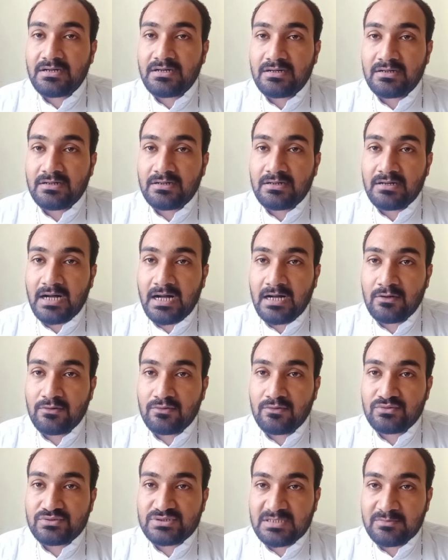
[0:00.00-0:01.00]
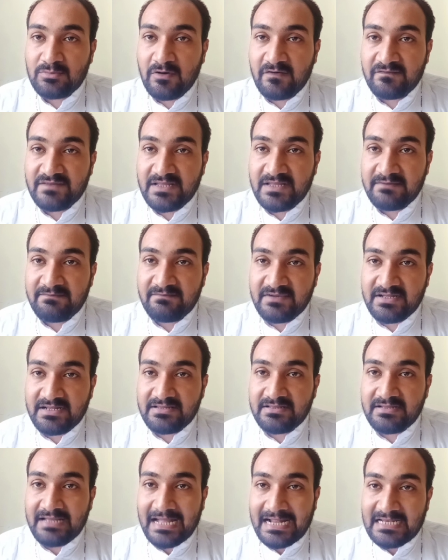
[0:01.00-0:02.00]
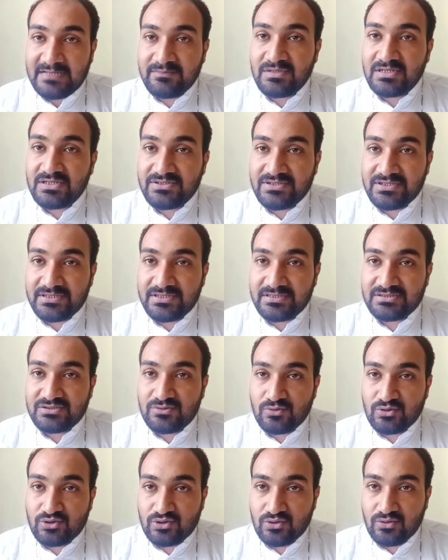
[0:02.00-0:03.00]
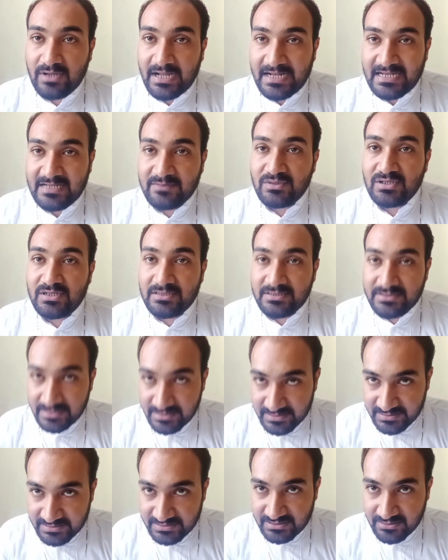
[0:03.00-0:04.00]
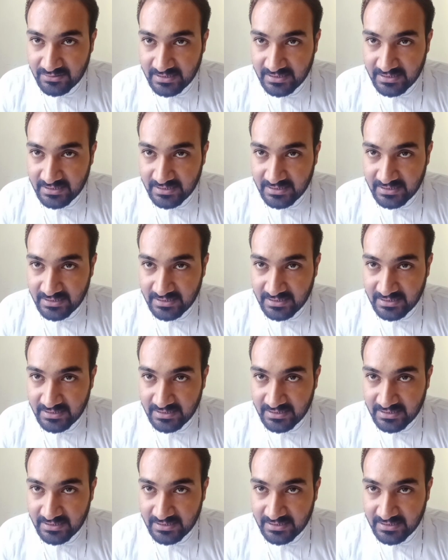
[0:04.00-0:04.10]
how some of them were the animal rearers, also animal herders.